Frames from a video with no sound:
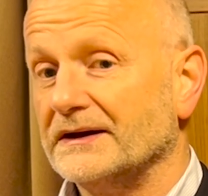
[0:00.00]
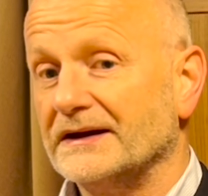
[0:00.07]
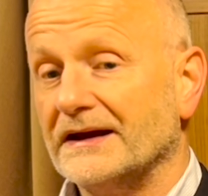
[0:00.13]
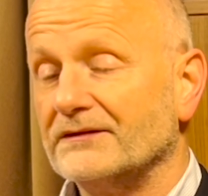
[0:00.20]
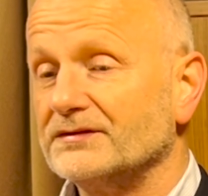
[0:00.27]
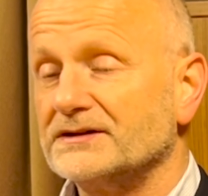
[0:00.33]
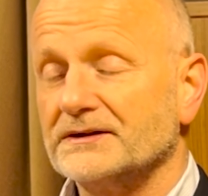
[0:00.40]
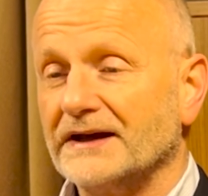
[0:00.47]

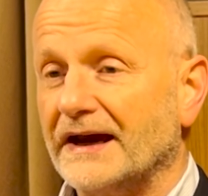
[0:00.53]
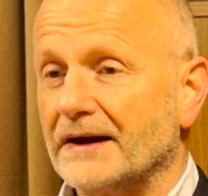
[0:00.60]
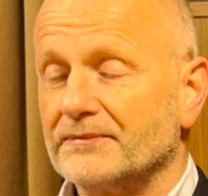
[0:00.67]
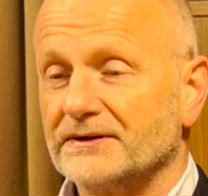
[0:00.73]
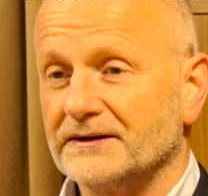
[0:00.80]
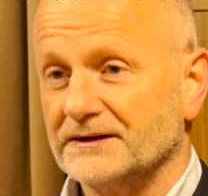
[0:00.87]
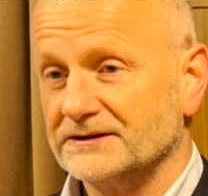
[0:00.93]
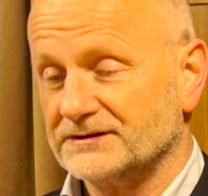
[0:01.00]
inevitably
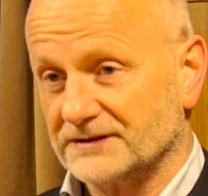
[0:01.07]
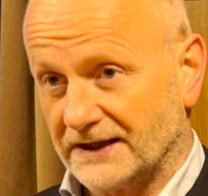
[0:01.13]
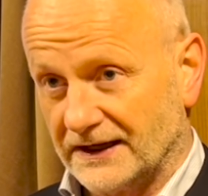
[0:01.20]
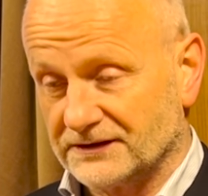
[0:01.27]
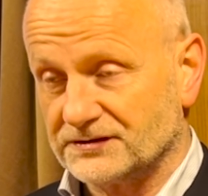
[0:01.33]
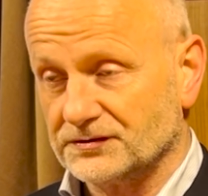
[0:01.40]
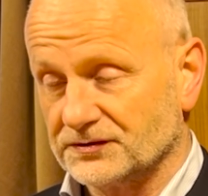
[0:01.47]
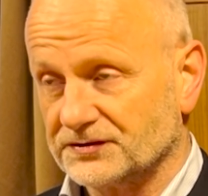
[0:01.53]
happen is,
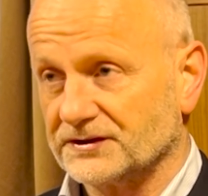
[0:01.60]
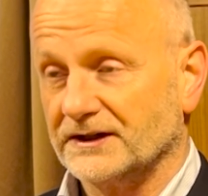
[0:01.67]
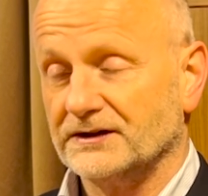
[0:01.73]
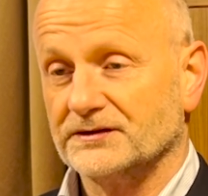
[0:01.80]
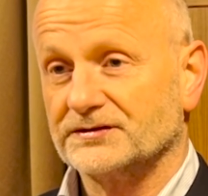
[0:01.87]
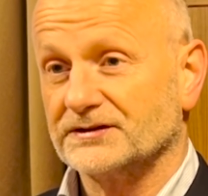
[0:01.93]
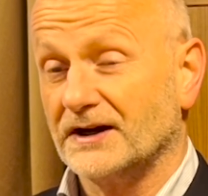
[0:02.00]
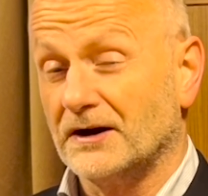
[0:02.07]
as you say
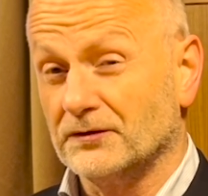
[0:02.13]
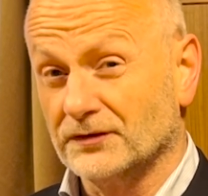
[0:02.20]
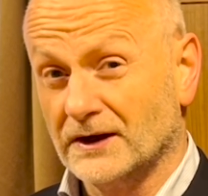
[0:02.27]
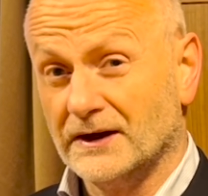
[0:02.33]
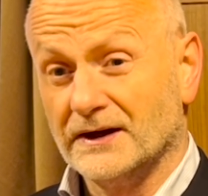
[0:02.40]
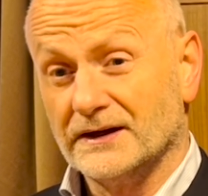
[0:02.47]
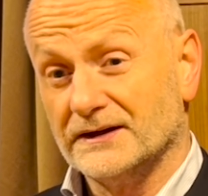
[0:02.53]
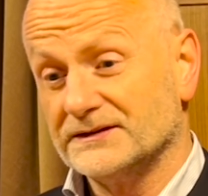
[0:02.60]

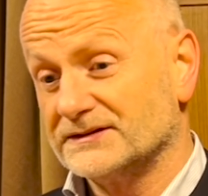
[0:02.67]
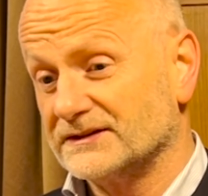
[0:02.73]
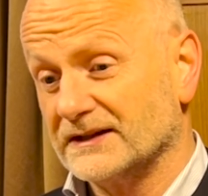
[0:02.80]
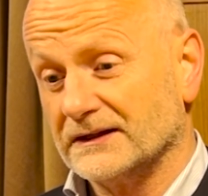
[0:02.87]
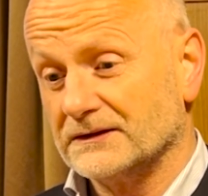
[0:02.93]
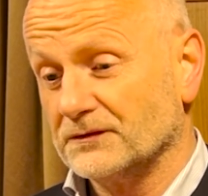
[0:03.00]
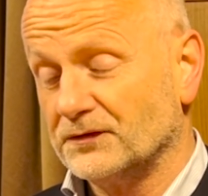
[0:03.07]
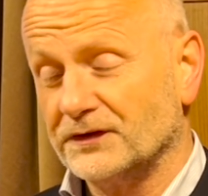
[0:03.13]
yourself, is
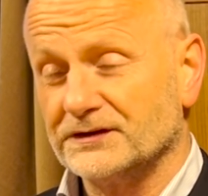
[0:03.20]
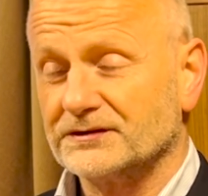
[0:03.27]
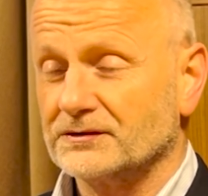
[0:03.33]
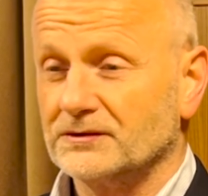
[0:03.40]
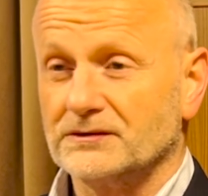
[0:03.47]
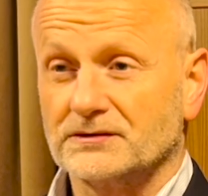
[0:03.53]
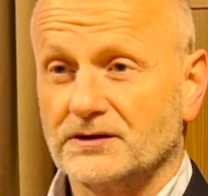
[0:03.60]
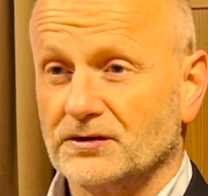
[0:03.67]
that the
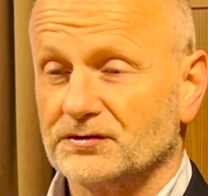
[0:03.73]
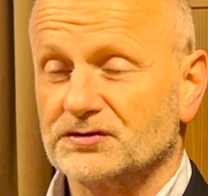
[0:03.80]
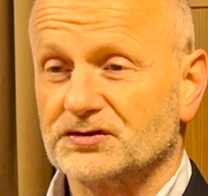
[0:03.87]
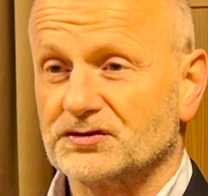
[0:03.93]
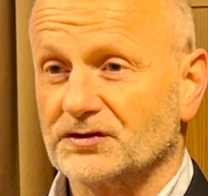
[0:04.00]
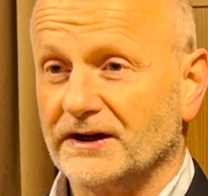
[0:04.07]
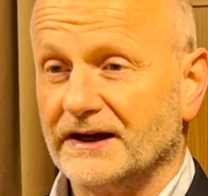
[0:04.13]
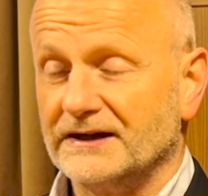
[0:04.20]
fiscal
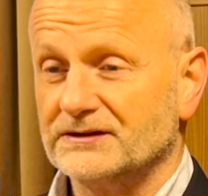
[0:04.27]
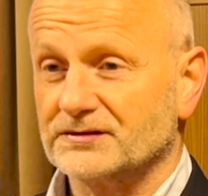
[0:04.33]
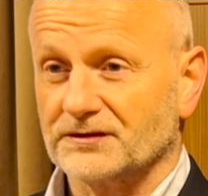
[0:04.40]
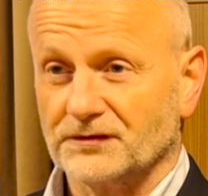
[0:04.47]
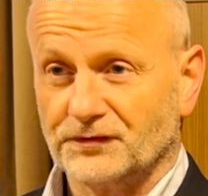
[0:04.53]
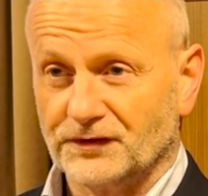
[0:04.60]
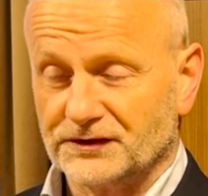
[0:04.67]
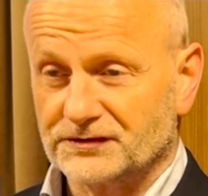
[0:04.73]
constraints or
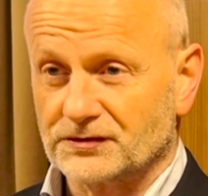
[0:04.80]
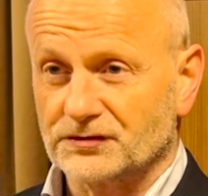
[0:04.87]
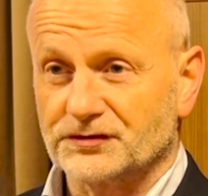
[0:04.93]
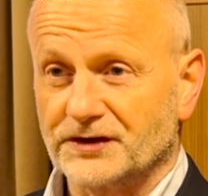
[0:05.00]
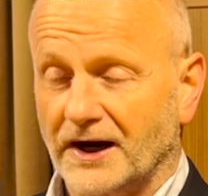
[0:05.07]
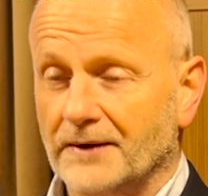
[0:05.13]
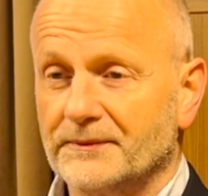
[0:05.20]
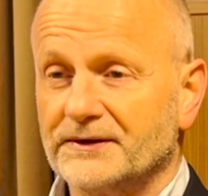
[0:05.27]
the fiscal
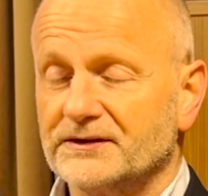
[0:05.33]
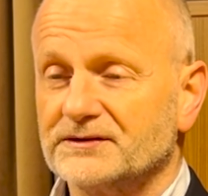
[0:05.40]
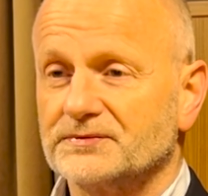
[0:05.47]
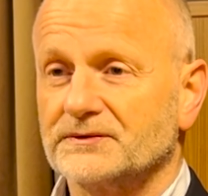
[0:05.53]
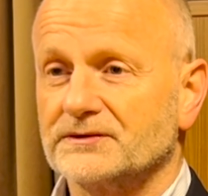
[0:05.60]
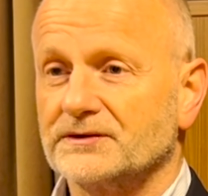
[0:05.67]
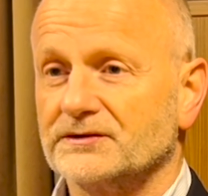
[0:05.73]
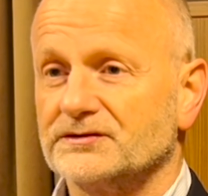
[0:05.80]

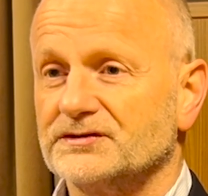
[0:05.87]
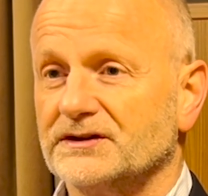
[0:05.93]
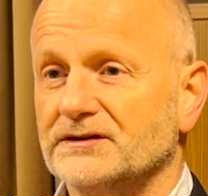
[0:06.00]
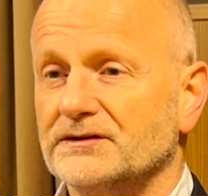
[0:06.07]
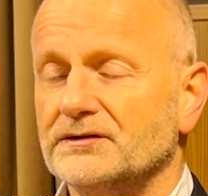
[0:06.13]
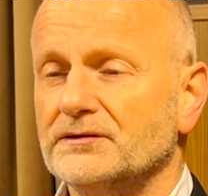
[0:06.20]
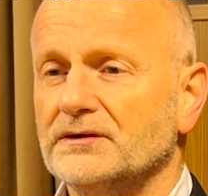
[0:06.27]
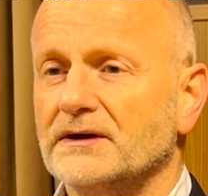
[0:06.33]
dominance will
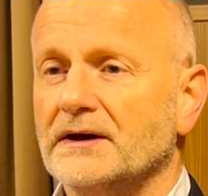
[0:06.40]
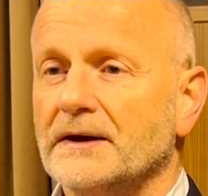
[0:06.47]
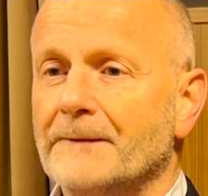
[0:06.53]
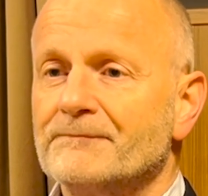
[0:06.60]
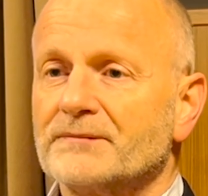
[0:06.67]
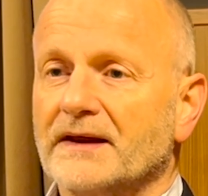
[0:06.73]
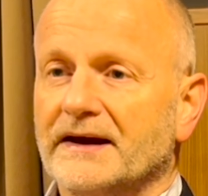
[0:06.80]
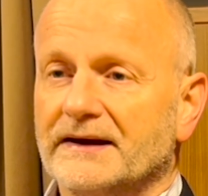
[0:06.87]
continue.
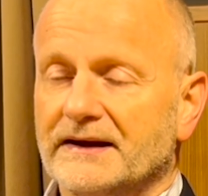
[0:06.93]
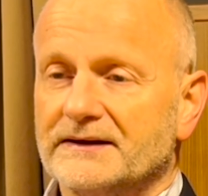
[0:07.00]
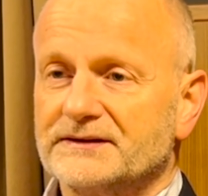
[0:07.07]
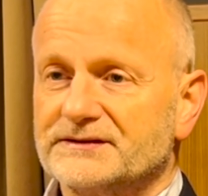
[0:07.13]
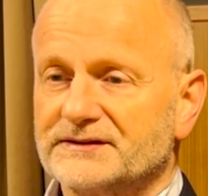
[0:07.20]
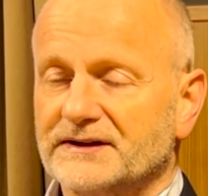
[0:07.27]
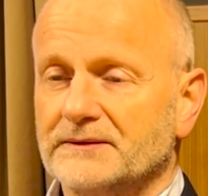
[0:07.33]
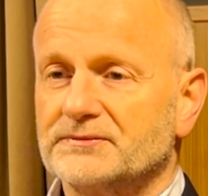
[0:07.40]
And at
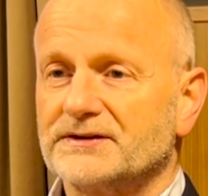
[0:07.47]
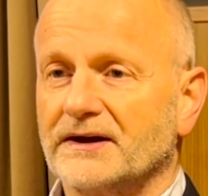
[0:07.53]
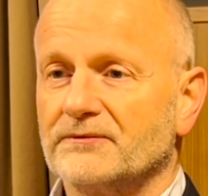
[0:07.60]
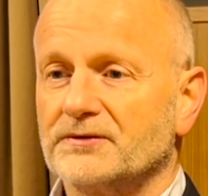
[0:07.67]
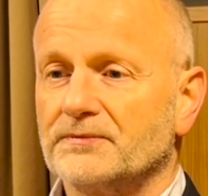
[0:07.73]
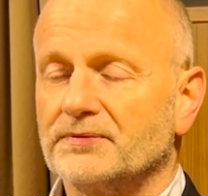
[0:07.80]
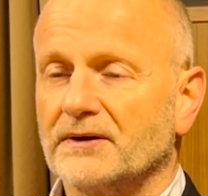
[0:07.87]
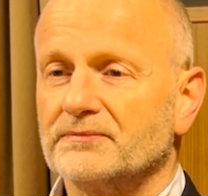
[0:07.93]
the same
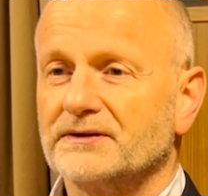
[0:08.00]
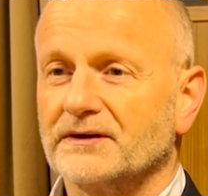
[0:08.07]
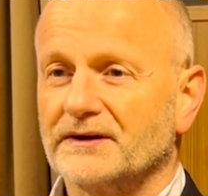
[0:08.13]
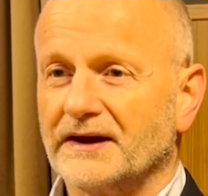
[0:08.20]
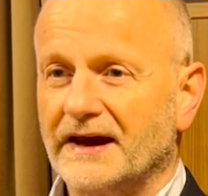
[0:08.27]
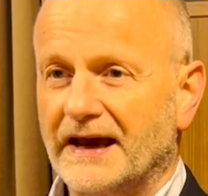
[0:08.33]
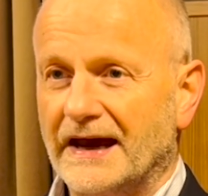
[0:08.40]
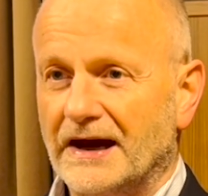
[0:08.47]
time, we're probably
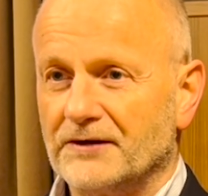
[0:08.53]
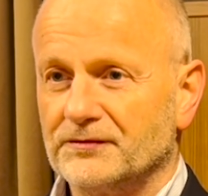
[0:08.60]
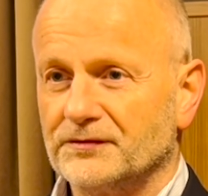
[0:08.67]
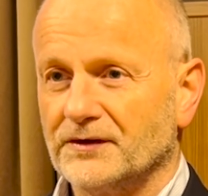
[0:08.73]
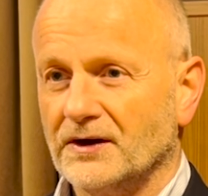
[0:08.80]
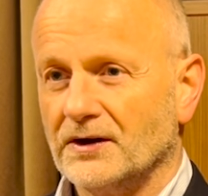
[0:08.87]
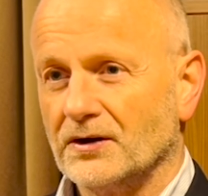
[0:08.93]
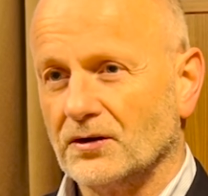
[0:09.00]
going to
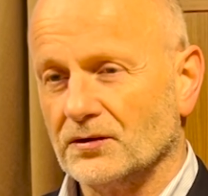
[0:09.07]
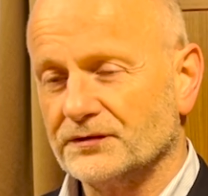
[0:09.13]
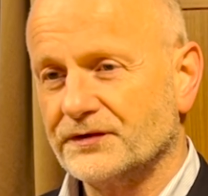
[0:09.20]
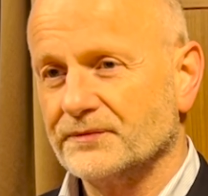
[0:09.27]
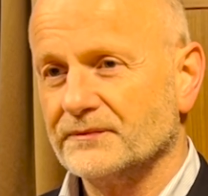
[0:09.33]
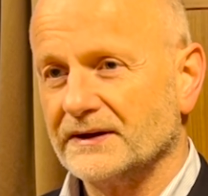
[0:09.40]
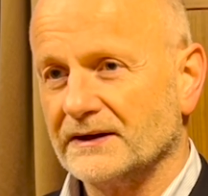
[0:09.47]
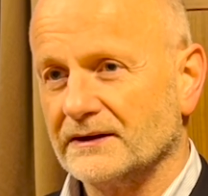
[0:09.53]
have
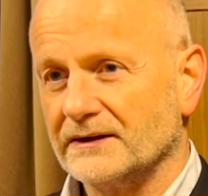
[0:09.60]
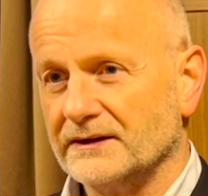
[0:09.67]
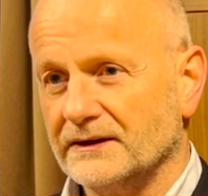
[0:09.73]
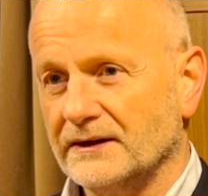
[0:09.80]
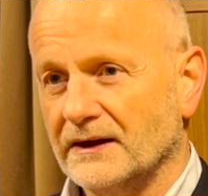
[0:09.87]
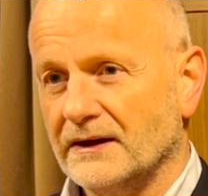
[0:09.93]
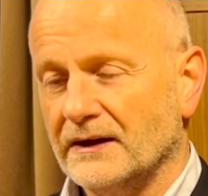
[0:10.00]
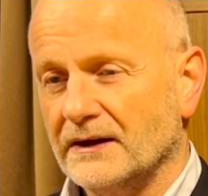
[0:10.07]

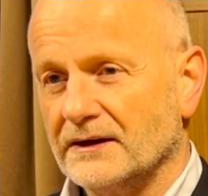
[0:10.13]
ultimately